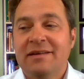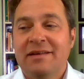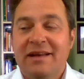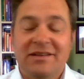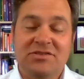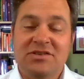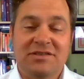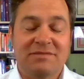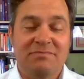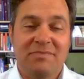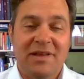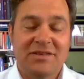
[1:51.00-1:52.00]

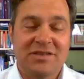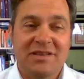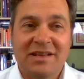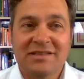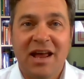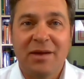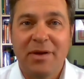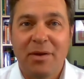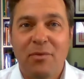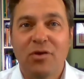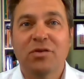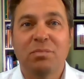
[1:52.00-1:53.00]
that's got to be a
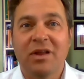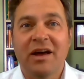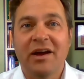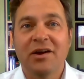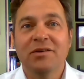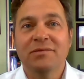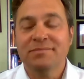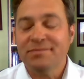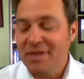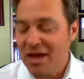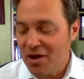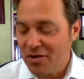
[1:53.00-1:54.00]
multiplier.
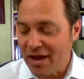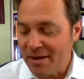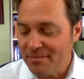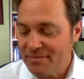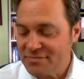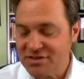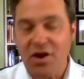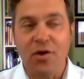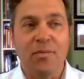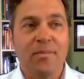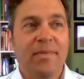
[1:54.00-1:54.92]
Okay, so